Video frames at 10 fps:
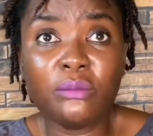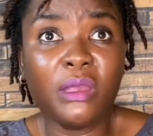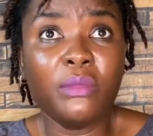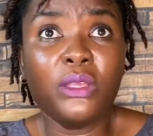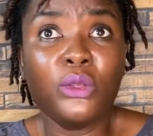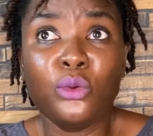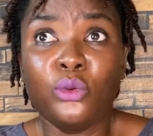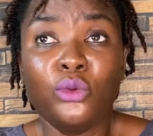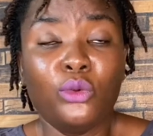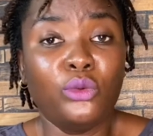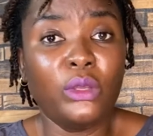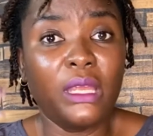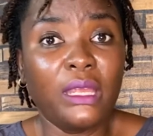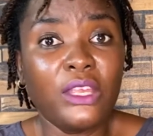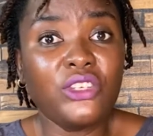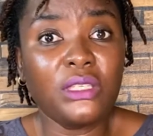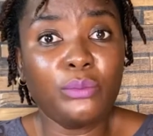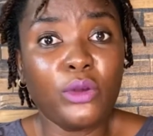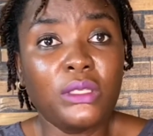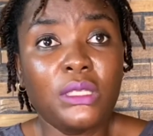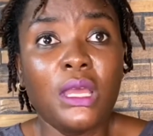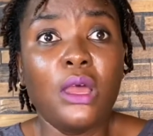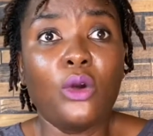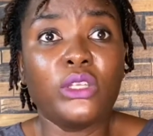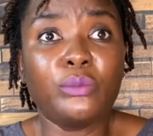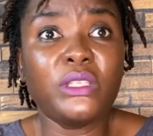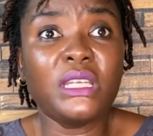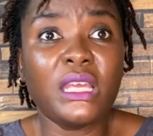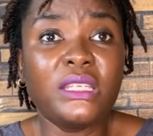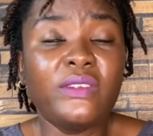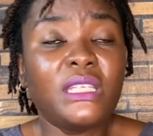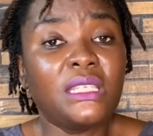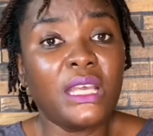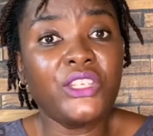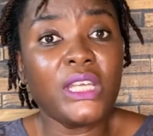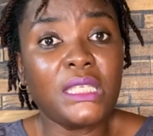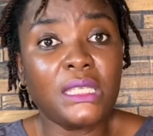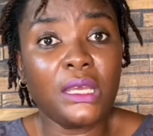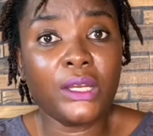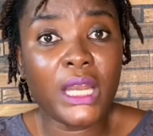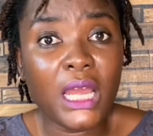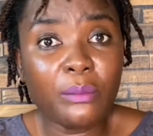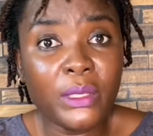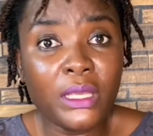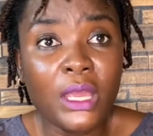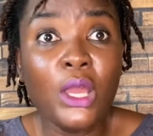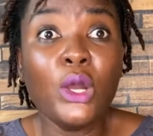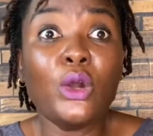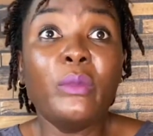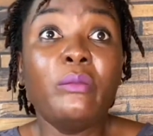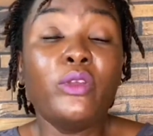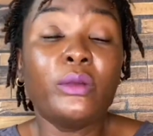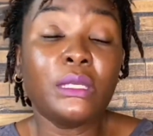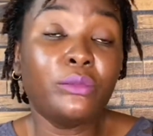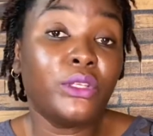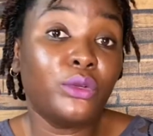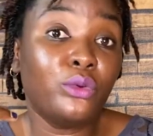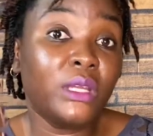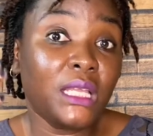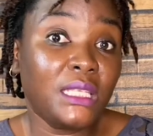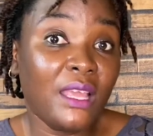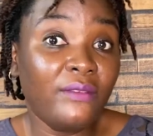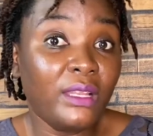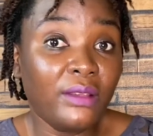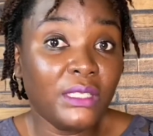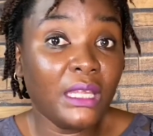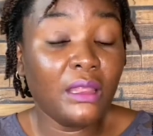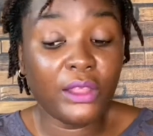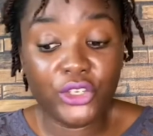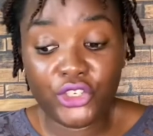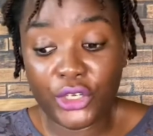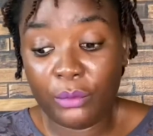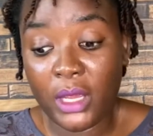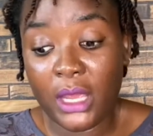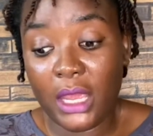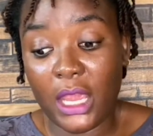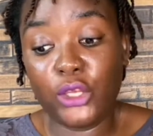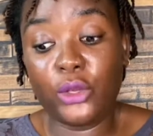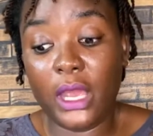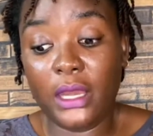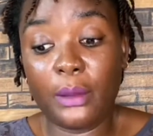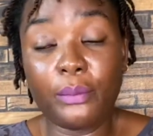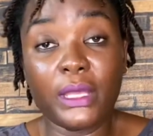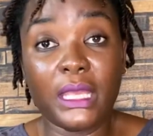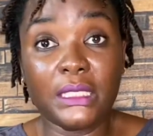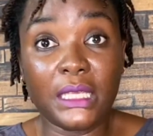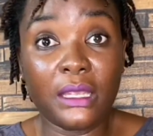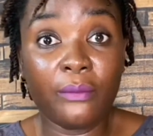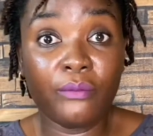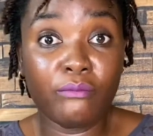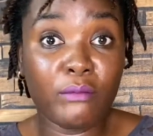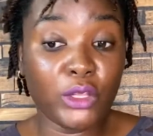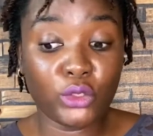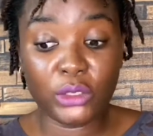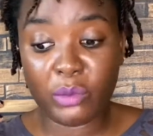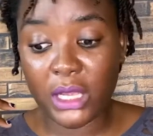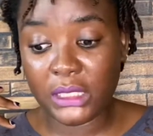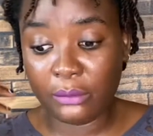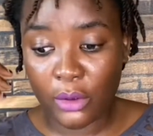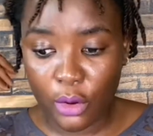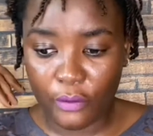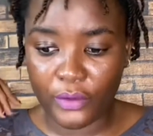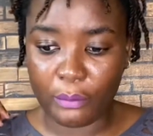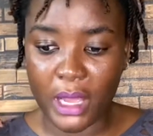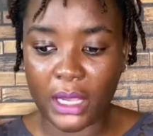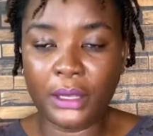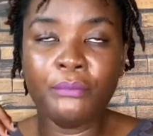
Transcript: Maybe you engage in sports or sporting activities such as rugby, or maybe you're somebody who does heavy lifting in the gym and you end up getting muscle spasm of the back,